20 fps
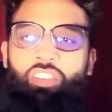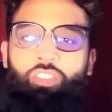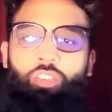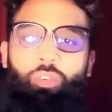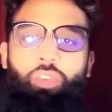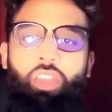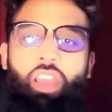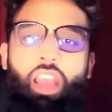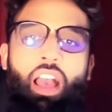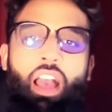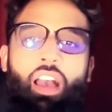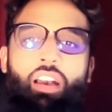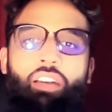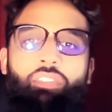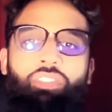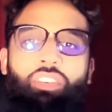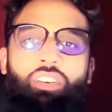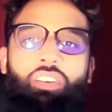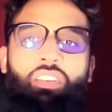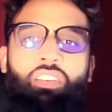do we
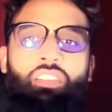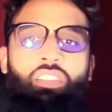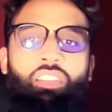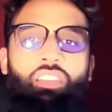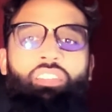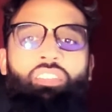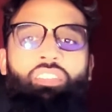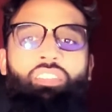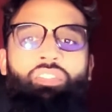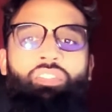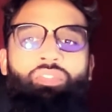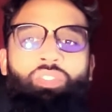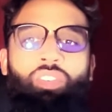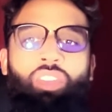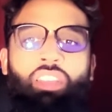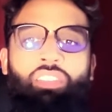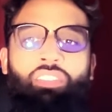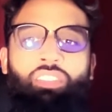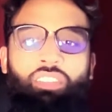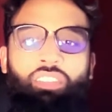have a clear
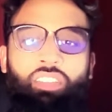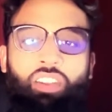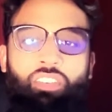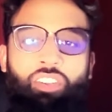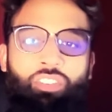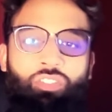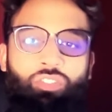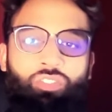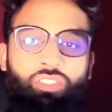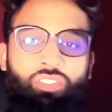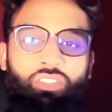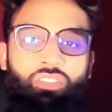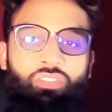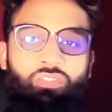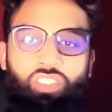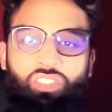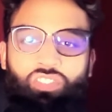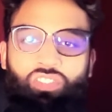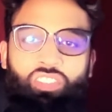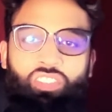strategic direction,
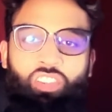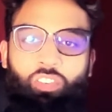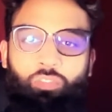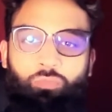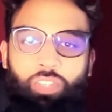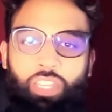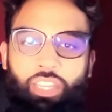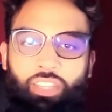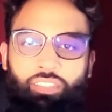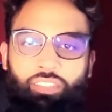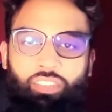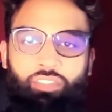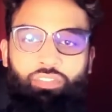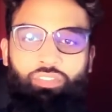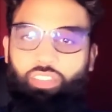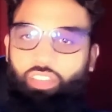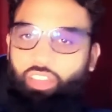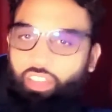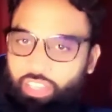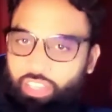vision, and objectives?